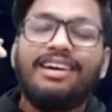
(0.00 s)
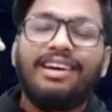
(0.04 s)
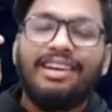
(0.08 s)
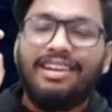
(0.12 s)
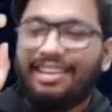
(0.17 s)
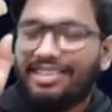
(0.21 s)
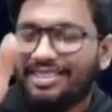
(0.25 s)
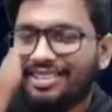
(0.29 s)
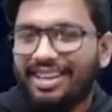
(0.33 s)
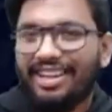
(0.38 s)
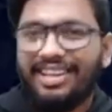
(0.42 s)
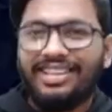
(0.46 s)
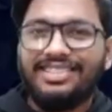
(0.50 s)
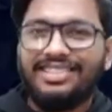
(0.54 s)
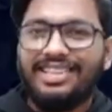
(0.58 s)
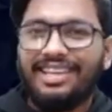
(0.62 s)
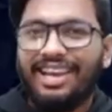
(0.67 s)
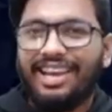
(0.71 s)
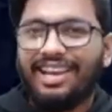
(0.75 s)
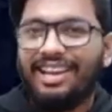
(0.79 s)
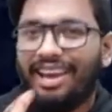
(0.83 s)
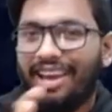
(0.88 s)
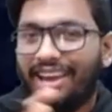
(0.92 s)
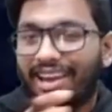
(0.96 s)
Another exa
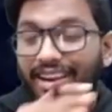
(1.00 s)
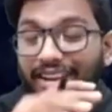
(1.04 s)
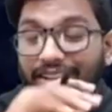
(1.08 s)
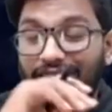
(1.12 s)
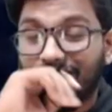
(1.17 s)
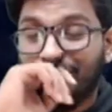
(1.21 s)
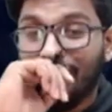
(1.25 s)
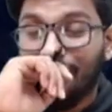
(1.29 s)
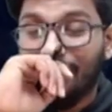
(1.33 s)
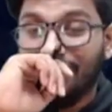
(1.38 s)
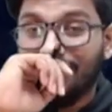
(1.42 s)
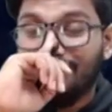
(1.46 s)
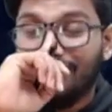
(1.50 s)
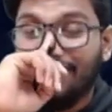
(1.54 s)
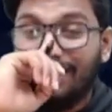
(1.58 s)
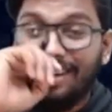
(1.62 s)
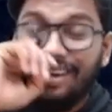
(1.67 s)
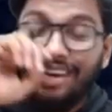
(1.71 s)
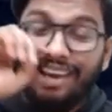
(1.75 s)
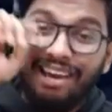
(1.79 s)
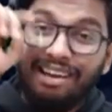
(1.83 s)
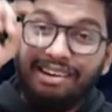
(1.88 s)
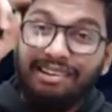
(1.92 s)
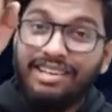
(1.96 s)
another question
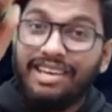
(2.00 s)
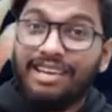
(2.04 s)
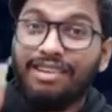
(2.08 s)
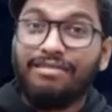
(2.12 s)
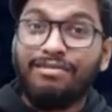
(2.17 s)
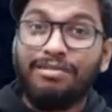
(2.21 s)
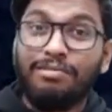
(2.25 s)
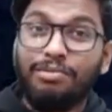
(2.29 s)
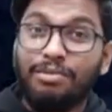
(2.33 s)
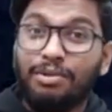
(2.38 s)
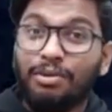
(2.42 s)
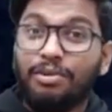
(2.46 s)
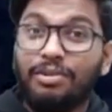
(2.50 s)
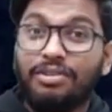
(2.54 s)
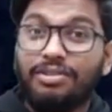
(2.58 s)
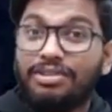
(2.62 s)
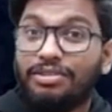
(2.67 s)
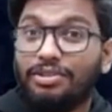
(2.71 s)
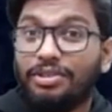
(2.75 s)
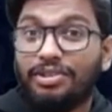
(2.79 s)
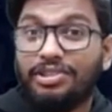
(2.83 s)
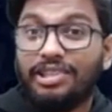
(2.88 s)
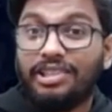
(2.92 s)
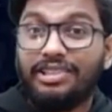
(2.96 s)
again taken from
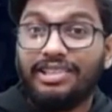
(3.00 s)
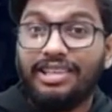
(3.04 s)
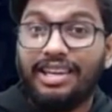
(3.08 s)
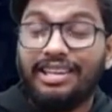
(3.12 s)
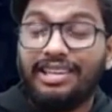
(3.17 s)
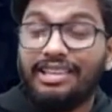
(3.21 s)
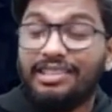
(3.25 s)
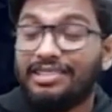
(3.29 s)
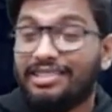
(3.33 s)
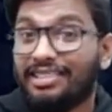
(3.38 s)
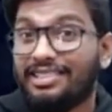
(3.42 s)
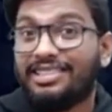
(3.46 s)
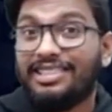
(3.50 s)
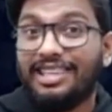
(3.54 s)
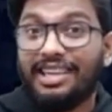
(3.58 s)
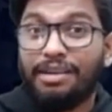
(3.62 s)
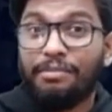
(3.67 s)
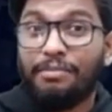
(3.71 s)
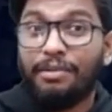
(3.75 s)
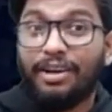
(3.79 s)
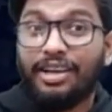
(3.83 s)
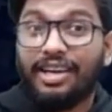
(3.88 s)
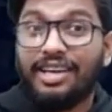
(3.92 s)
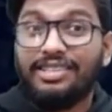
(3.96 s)
two thousand eighteen. Just think
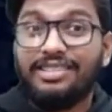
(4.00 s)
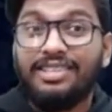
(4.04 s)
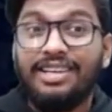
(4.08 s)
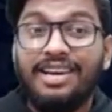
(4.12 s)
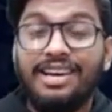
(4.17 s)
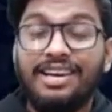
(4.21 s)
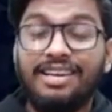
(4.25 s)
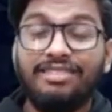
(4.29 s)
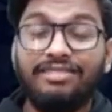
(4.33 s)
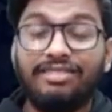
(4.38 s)
about it, guys.